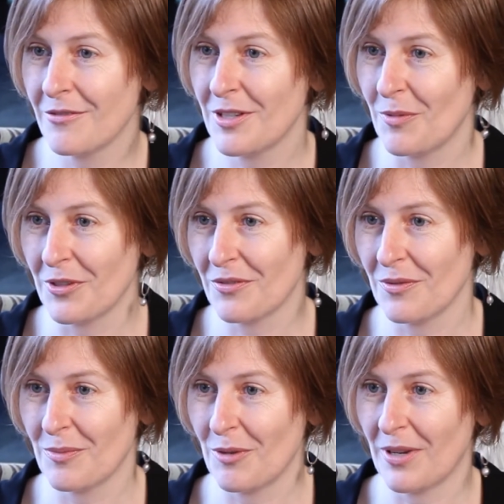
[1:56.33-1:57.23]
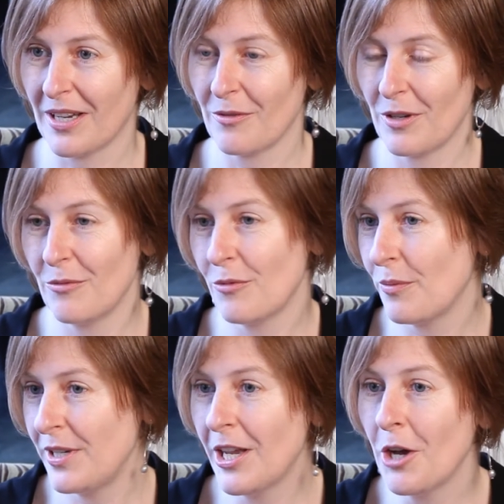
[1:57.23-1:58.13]
response from the public.
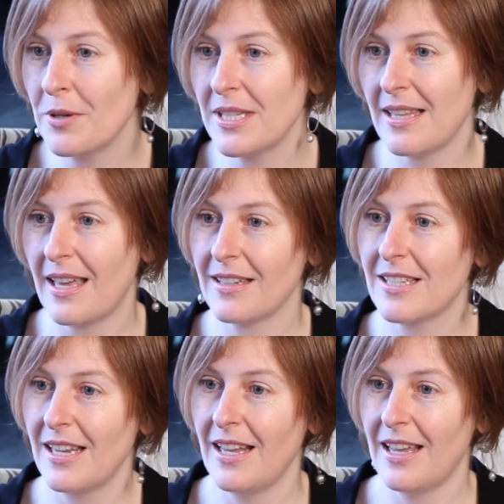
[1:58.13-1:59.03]
What we know is that